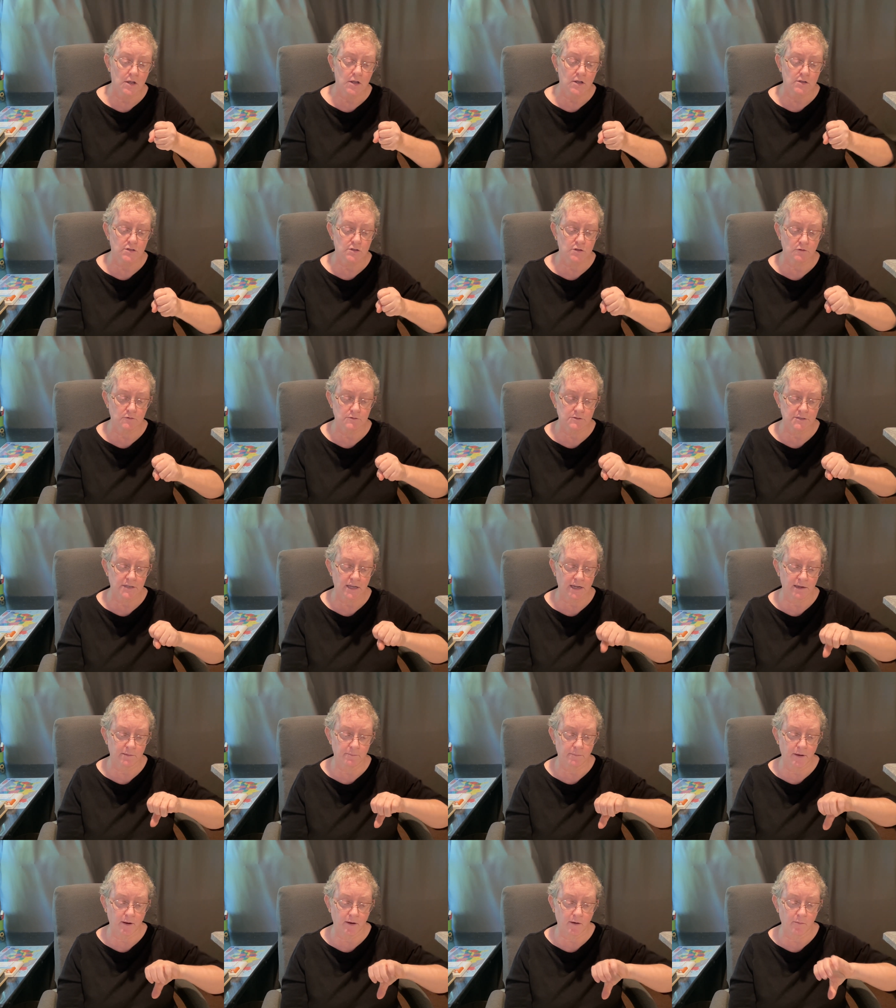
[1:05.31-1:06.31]
So it's like a
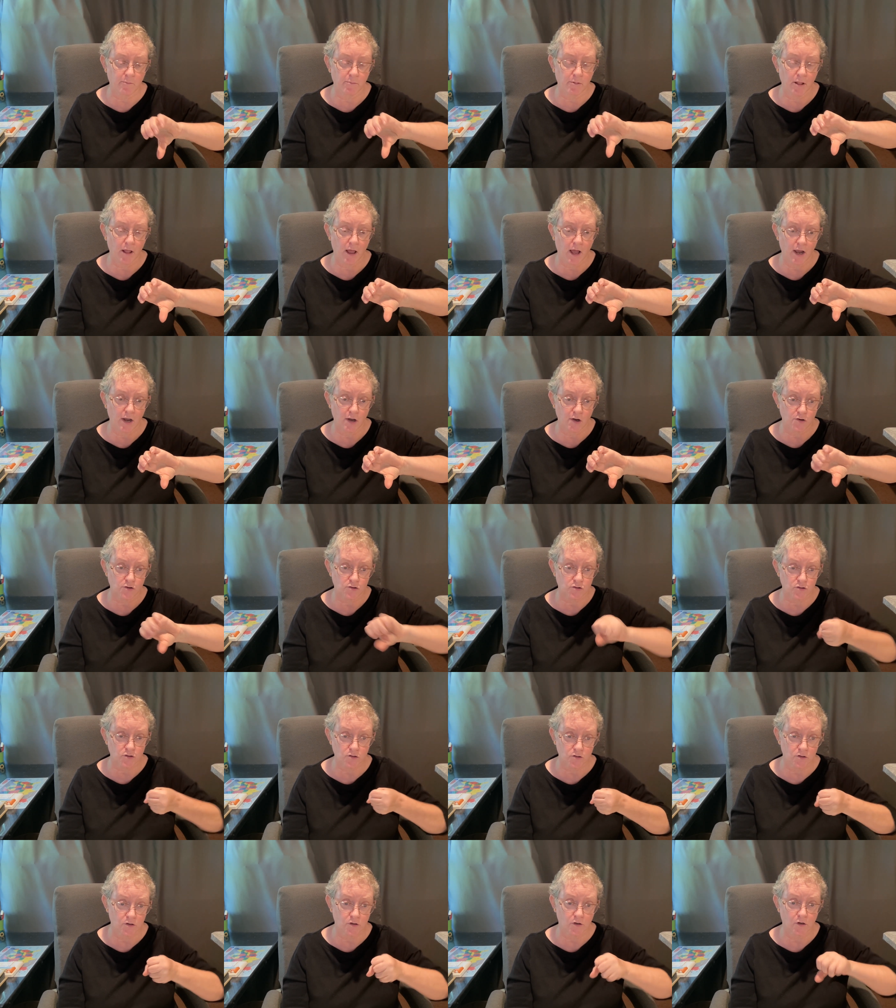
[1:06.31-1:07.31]
pair of pliers.